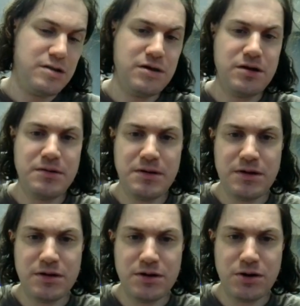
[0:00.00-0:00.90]

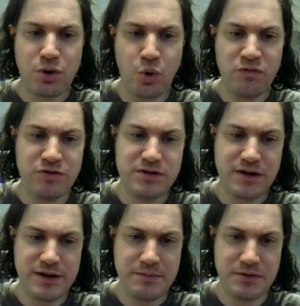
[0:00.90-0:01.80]
over
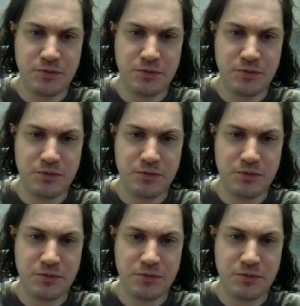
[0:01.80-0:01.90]
time,